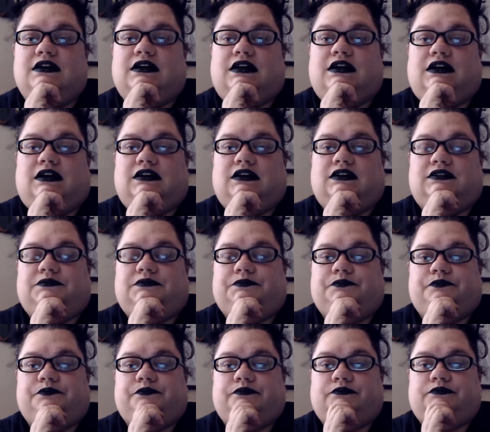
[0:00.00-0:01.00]

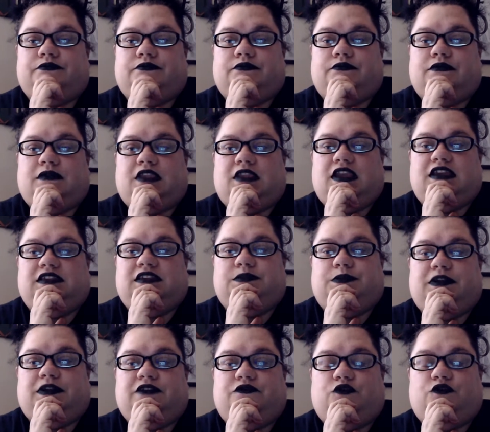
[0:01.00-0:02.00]
um, a
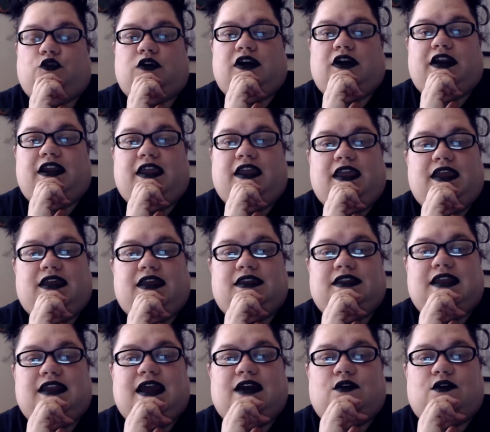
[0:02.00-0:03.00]
splint for it. And
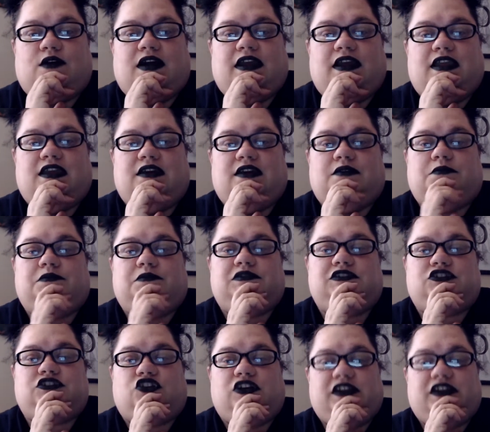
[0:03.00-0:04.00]
now I am
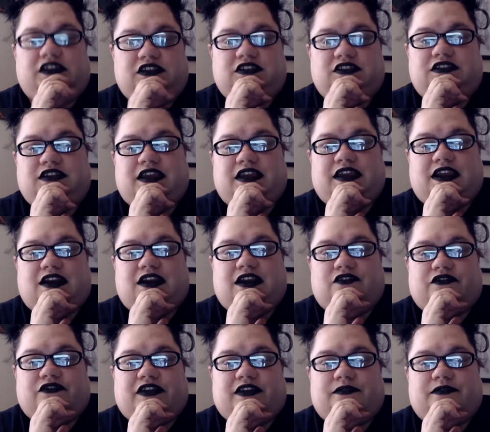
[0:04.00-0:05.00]
starting to take care
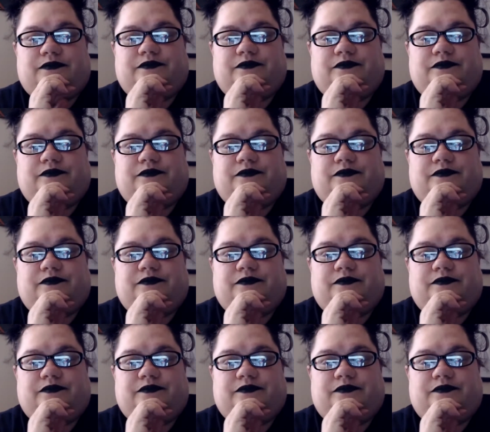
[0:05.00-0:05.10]
of it.